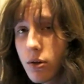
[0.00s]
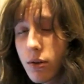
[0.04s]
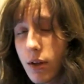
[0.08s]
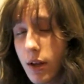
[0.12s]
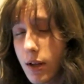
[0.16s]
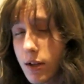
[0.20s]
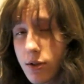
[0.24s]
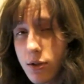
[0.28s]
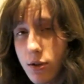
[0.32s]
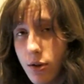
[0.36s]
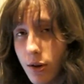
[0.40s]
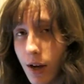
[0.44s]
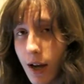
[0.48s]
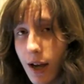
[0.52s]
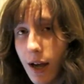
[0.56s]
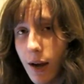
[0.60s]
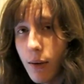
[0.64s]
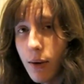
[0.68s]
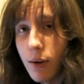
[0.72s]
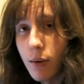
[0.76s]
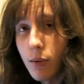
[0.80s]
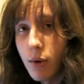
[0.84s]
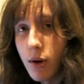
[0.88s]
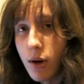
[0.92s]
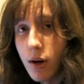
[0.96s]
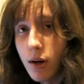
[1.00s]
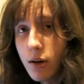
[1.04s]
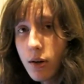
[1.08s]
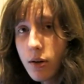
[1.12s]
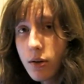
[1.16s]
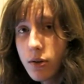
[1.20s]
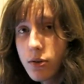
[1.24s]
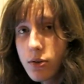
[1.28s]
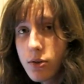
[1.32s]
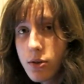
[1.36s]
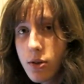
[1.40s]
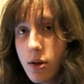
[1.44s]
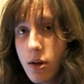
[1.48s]
That's not how it
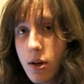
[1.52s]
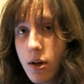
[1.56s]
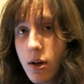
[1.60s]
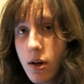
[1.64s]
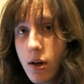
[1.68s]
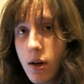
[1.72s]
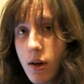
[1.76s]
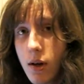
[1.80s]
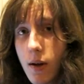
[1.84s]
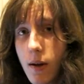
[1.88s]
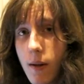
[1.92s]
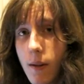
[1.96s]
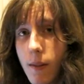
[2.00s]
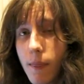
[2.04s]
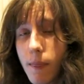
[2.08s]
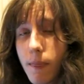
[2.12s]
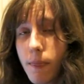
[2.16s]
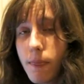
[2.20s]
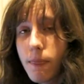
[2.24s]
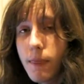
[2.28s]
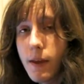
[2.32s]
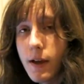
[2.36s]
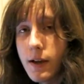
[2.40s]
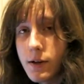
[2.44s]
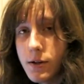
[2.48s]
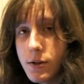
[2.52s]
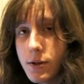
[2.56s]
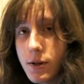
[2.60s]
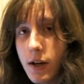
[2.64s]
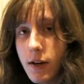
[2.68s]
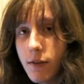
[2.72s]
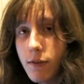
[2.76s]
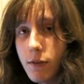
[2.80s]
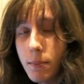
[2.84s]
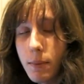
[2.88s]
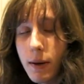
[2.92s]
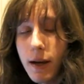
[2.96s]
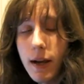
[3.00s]
works. They should
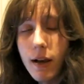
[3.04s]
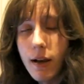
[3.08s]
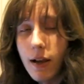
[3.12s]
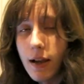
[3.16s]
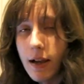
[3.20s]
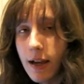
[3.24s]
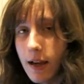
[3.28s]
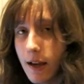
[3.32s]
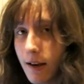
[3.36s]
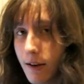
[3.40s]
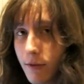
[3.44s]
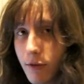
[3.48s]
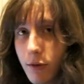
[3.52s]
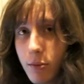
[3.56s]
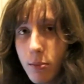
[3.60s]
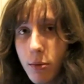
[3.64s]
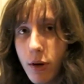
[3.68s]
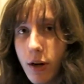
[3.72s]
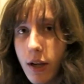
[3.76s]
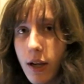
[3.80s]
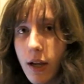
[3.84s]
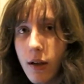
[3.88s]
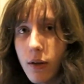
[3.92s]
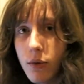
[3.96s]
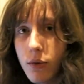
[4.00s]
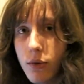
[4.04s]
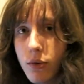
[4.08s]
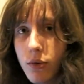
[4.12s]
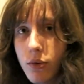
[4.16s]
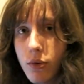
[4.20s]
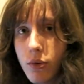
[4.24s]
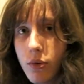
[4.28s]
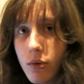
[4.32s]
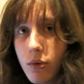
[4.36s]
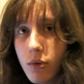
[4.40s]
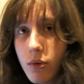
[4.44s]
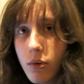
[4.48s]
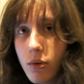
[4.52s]
have to pay like everybody
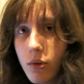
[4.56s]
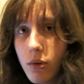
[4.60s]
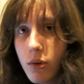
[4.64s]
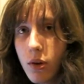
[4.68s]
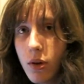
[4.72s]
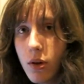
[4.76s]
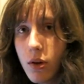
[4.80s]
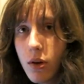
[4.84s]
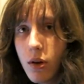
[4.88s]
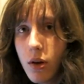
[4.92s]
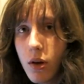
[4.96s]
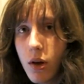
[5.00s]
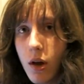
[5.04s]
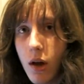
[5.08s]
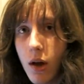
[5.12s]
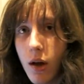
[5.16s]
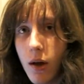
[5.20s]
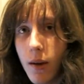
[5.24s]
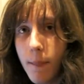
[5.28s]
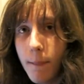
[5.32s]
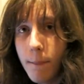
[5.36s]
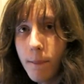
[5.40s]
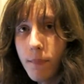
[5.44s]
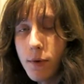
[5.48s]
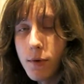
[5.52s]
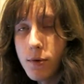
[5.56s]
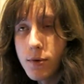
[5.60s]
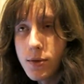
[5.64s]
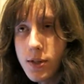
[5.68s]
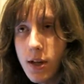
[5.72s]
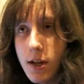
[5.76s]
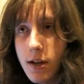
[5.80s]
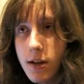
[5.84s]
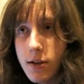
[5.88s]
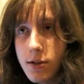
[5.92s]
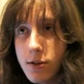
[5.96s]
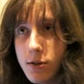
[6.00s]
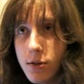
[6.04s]
else. You
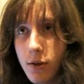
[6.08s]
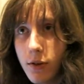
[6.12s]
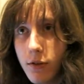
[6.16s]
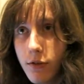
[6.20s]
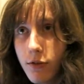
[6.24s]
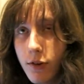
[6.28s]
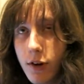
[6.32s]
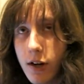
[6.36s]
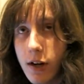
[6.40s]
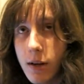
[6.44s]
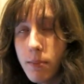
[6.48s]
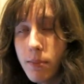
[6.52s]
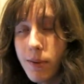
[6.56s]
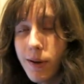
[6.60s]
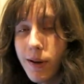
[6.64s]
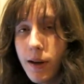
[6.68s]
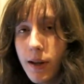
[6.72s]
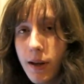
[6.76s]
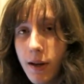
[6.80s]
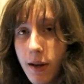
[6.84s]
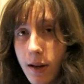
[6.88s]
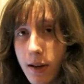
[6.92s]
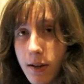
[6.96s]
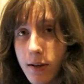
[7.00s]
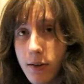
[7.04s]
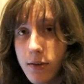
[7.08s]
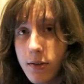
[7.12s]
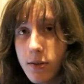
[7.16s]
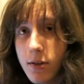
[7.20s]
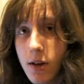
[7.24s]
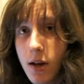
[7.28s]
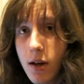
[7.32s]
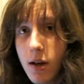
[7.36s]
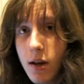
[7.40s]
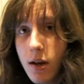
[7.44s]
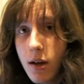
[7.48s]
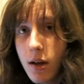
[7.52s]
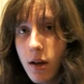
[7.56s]
said it's not free, but it
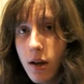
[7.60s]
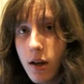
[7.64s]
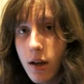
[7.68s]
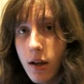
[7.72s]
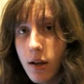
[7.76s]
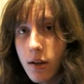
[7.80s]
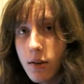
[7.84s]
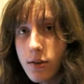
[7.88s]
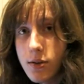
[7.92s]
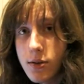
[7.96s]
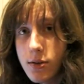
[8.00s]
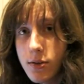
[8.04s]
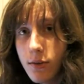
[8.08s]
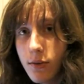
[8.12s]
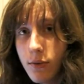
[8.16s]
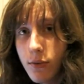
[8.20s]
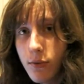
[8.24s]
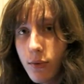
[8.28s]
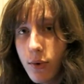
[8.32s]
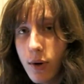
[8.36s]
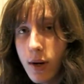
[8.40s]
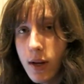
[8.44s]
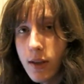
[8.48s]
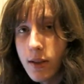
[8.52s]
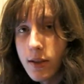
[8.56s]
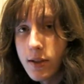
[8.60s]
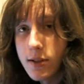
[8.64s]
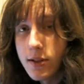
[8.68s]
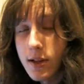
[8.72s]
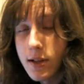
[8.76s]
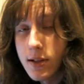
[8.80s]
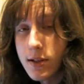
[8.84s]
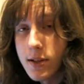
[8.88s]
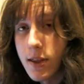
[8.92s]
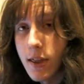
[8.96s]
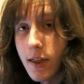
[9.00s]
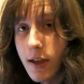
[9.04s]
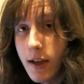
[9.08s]
is. It's free in the
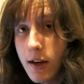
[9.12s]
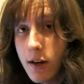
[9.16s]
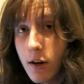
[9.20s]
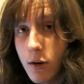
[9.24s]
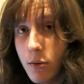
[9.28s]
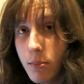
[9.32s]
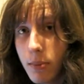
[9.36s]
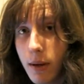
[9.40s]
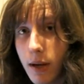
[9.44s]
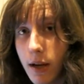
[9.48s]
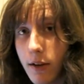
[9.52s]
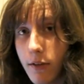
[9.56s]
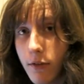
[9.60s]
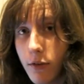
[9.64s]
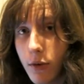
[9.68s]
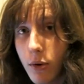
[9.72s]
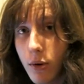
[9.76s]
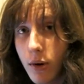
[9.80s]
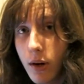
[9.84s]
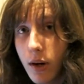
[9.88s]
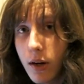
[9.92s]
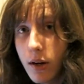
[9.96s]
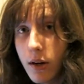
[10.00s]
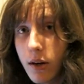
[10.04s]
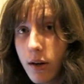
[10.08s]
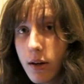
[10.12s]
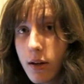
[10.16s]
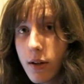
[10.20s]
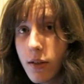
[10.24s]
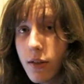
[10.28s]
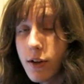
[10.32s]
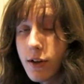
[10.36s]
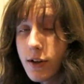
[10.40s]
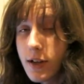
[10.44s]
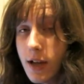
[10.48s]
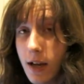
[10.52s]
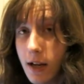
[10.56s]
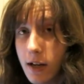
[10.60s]
sense that they don't pay for it.
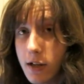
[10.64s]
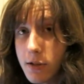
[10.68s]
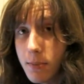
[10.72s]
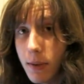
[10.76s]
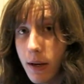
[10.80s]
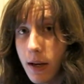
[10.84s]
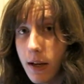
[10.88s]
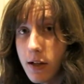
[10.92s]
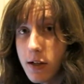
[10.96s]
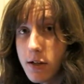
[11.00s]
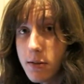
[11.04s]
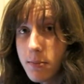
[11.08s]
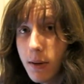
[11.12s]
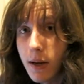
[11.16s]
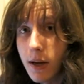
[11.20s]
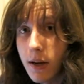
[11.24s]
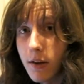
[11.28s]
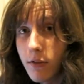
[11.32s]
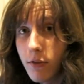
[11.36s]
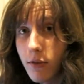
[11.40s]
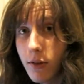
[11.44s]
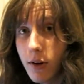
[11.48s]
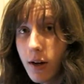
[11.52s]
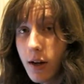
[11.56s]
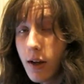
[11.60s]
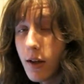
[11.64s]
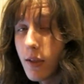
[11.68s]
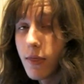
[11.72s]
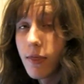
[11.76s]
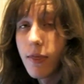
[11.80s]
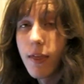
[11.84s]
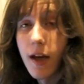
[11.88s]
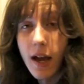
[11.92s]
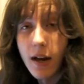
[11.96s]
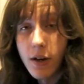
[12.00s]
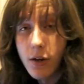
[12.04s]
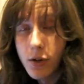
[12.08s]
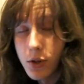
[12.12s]
The taxpayers pay for it, and
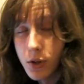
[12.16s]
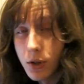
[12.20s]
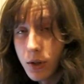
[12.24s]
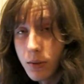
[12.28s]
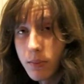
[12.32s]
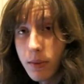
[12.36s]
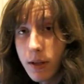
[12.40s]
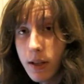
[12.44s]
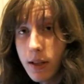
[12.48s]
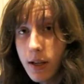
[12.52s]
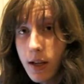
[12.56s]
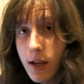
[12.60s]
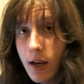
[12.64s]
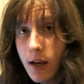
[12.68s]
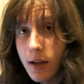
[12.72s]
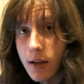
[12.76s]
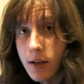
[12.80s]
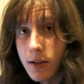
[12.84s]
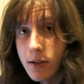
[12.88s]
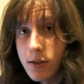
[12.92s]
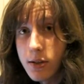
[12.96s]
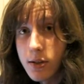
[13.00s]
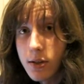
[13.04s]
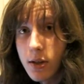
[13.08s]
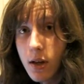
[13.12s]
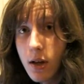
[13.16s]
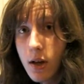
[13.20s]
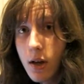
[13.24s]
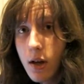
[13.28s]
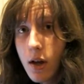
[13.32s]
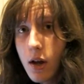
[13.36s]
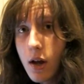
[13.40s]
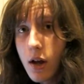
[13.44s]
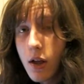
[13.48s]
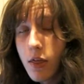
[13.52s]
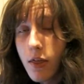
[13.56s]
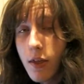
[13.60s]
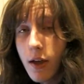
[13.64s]
that shouldn't be the case.
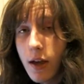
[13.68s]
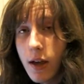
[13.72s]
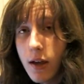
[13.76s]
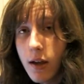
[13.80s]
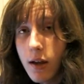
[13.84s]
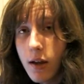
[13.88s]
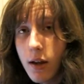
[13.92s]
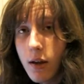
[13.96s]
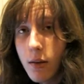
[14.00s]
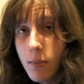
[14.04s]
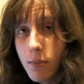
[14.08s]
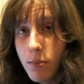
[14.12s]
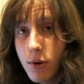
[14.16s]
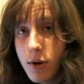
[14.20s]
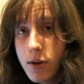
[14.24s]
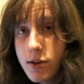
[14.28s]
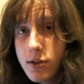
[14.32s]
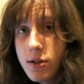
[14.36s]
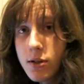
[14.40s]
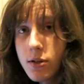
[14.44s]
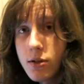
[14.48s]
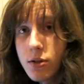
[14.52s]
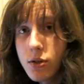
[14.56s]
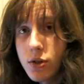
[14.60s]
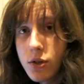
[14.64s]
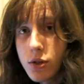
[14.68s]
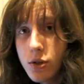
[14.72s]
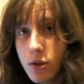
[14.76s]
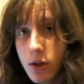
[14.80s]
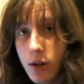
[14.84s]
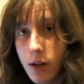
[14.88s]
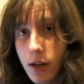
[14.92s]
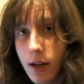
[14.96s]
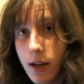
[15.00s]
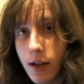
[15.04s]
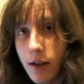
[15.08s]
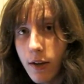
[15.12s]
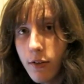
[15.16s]
Prisoners should
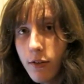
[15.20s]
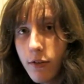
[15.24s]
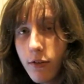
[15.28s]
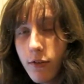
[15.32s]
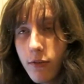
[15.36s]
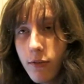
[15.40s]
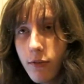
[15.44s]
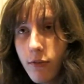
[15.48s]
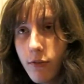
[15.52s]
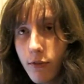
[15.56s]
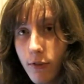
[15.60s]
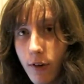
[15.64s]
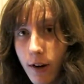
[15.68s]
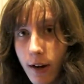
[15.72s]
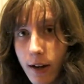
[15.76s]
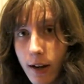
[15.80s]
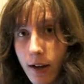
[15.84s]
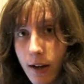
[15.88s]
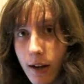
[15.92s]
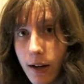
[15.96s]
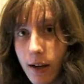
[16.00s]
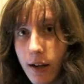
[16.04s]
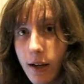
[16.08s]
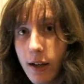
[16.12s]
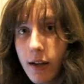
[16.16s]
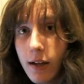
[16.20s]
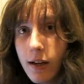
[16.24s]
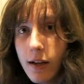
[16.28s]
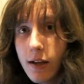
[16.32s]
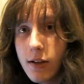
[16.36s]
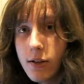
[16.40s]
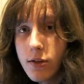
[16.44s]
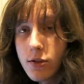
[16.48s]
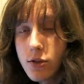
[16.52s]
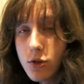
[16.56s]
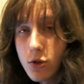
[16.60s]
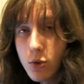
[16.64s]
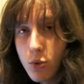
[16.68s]
live, frankly,
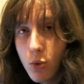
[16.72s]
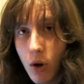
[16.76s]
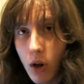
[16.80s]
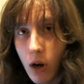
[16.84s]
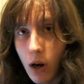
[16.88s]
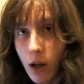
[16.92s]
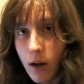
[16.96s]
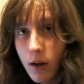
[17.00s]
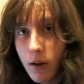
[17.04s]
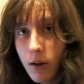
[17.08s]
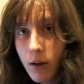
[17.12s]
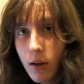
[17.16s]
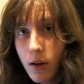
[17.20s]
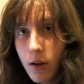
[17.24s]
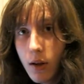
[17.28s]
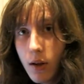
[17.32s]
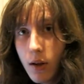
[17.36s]
in squalor.